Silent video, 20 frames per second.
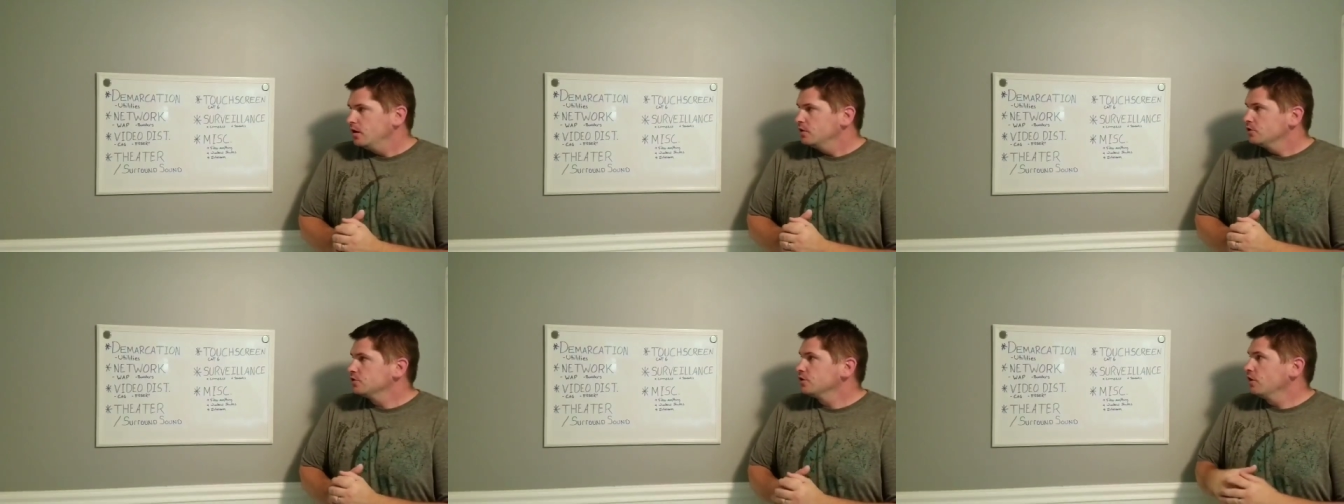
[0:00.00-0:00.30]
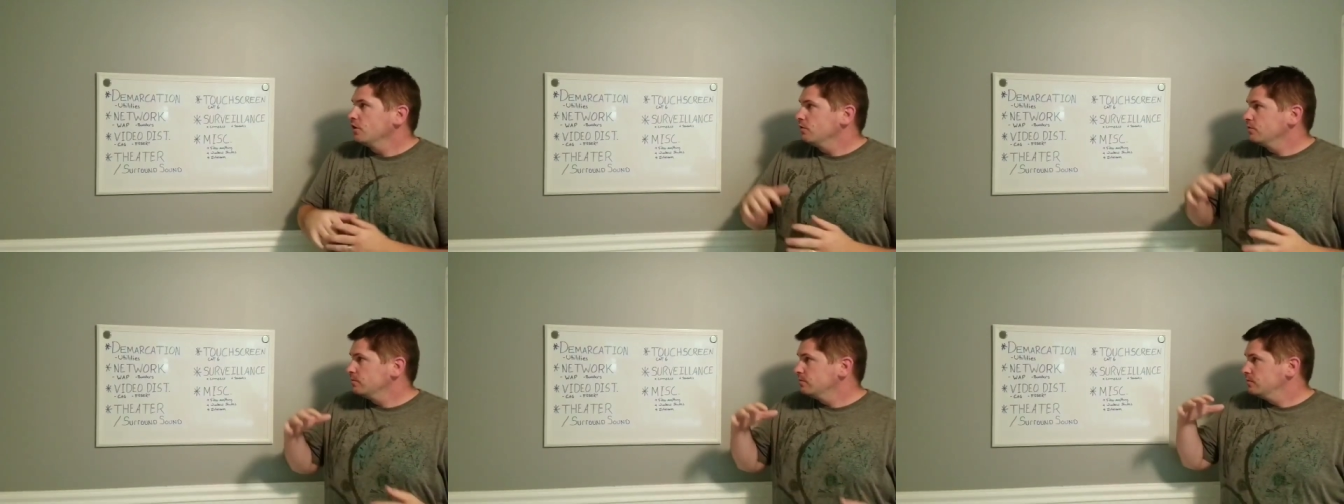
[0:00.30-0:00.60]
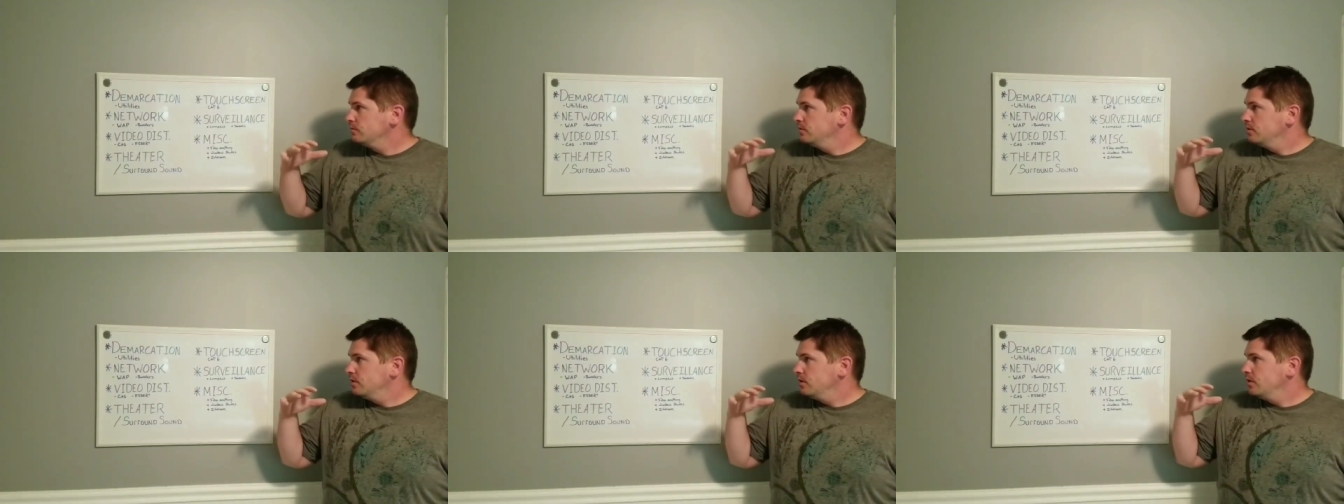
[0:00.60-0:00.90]
So
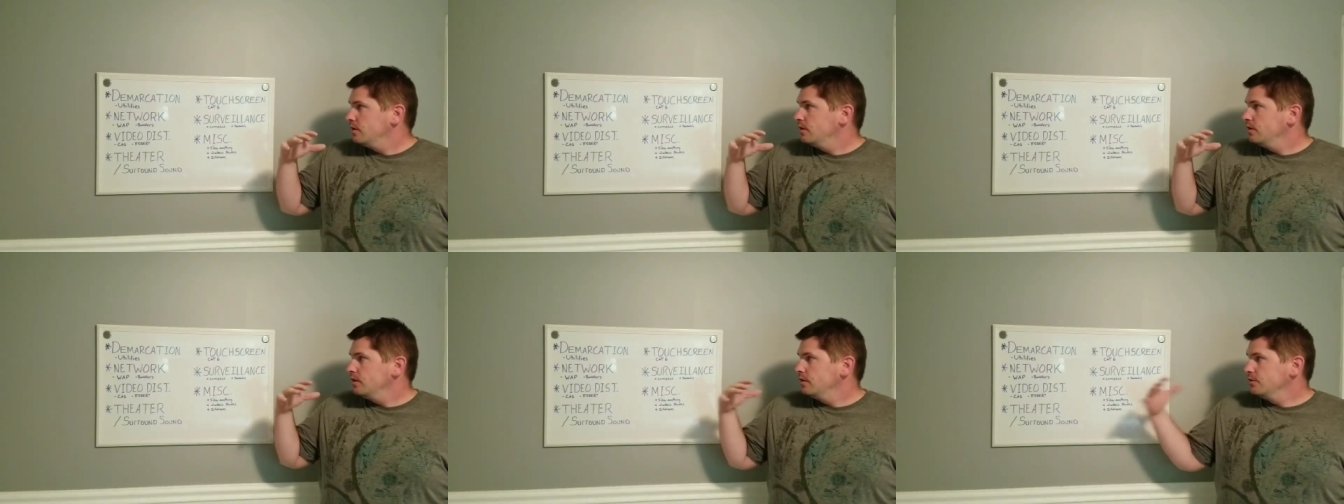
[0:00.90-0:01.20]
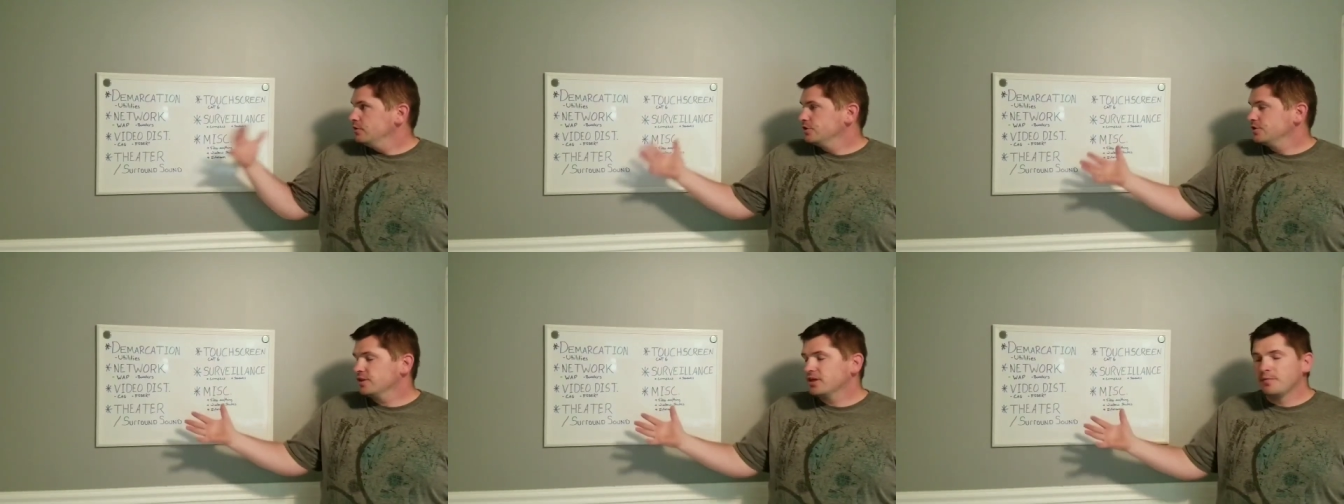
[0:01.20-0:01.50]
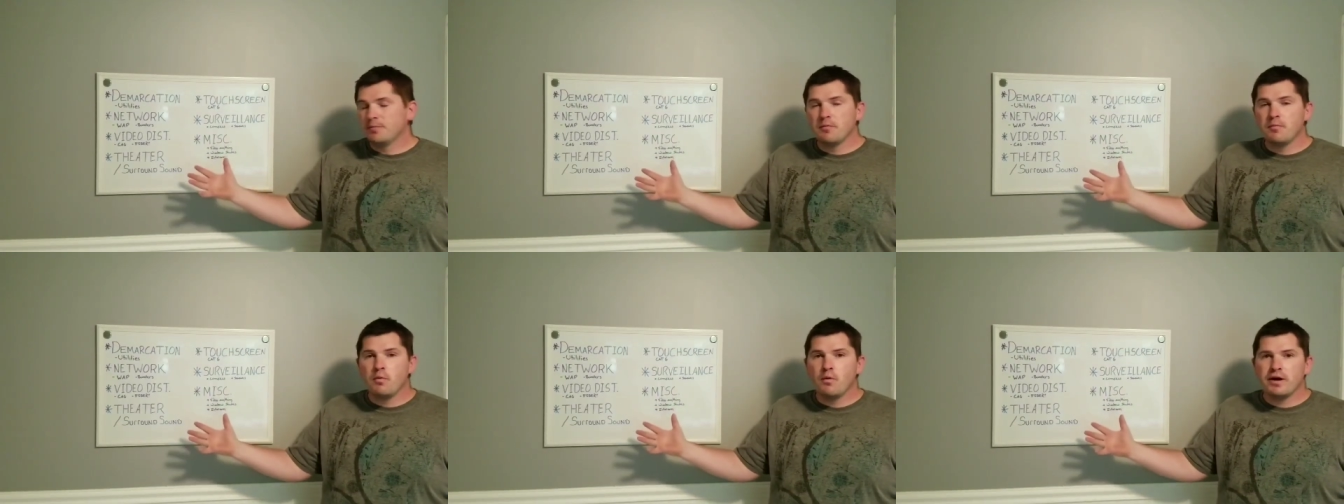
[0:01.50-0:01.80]
just a
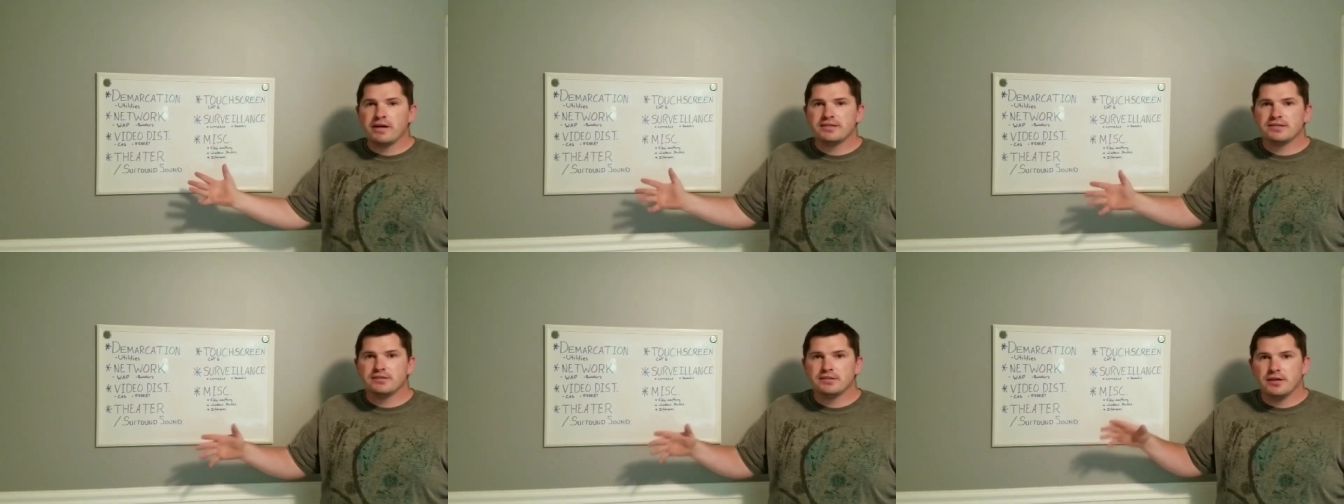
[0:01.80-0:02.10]
couple points.